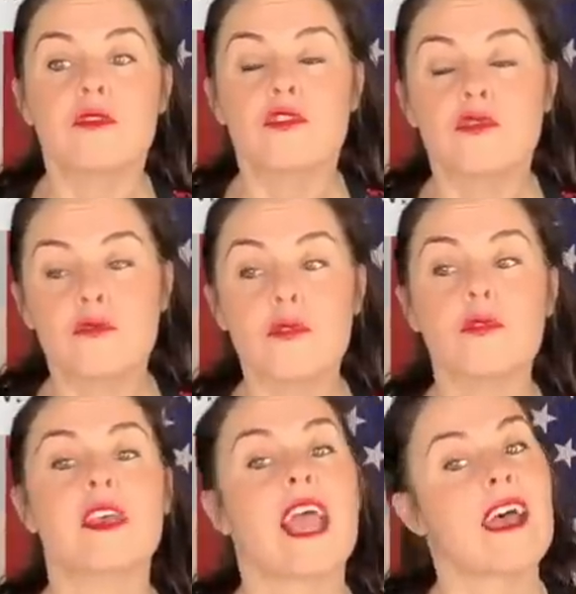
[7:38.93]

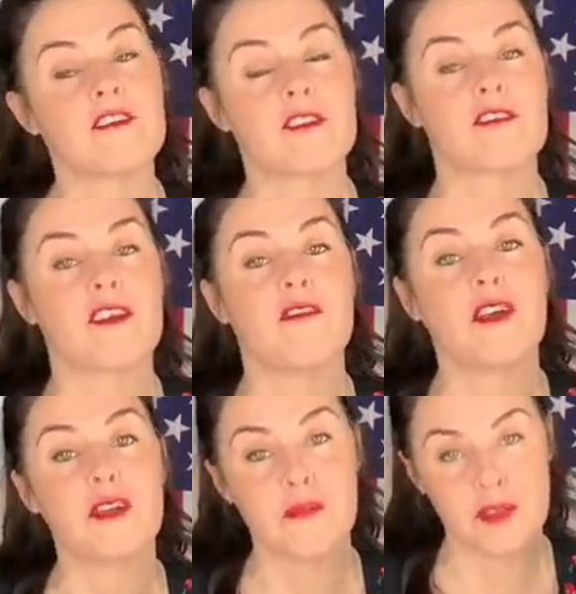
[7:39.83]
truly ask yourself
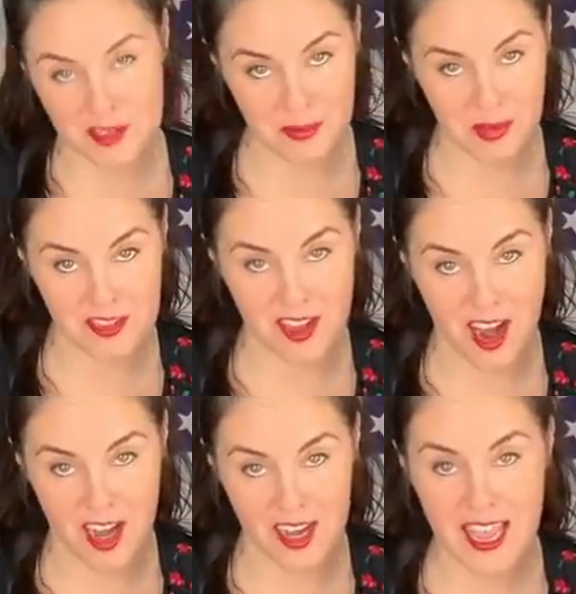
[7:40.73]
what your principles
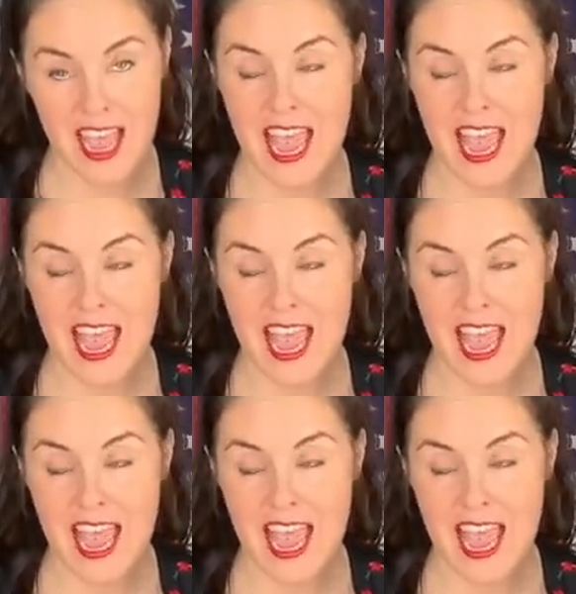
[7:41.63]
are.